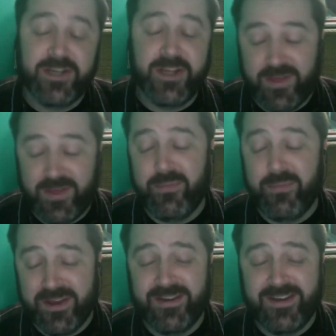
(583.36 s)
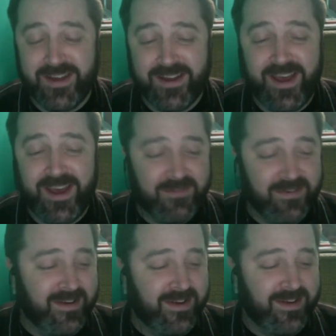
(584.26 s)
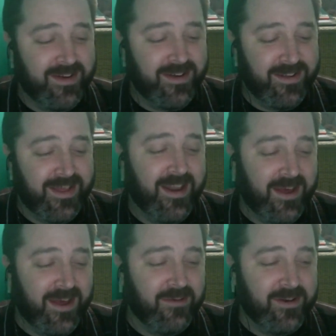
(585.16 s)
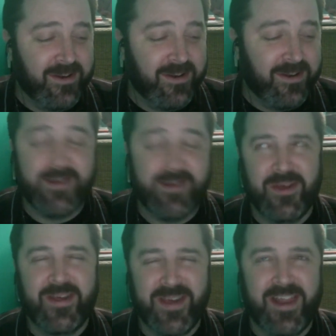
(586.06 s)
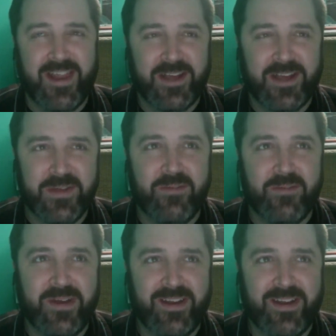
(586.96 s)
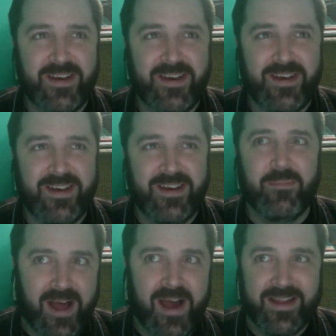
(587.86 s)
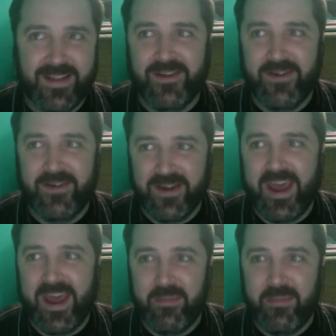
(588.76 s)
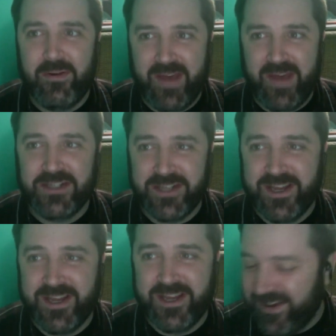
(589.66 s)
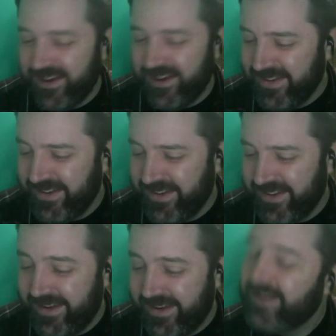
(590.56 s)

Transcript: that's a pretty good dig. I haven't thought of that one. To start using sign language with someone, implying that they're incapable of actually hearing you. I,